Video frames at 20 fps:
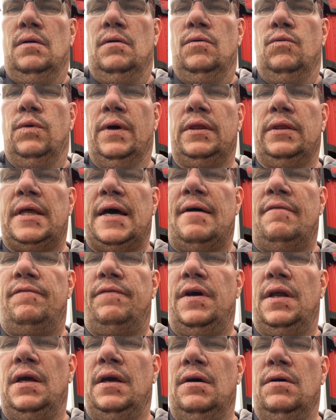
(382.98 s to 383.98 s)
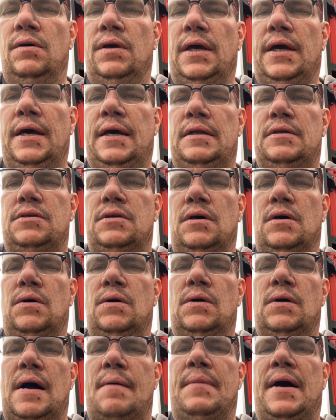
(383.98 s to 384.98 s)
with that video yet,
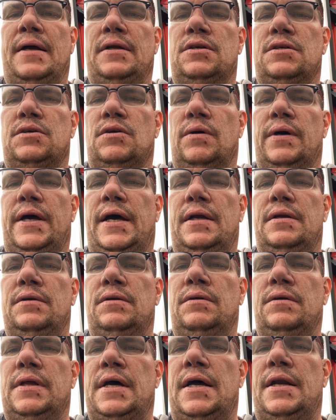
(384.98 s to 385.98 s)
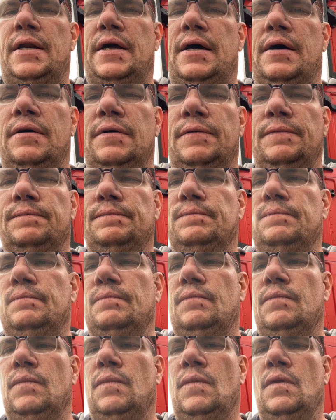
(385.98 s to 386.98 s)
so I might just go ahead and do that now.
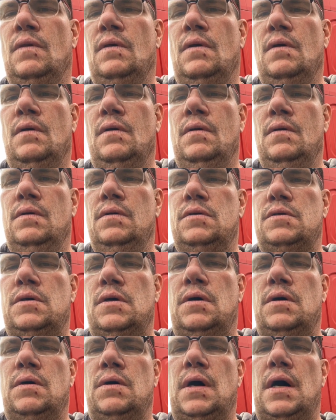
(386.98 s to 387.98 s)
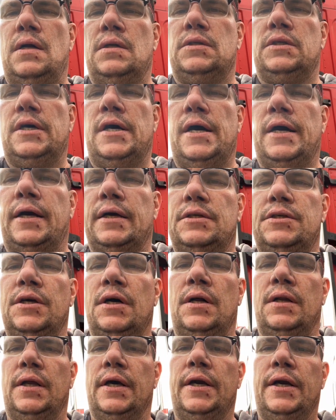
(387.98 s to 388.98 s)
So I'll talk at
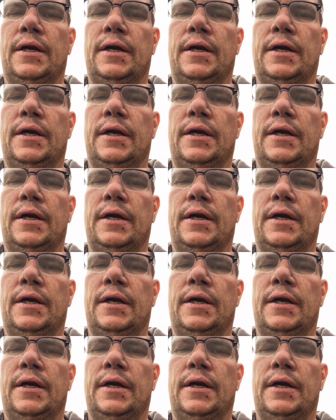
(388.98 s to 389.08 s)
y'all later.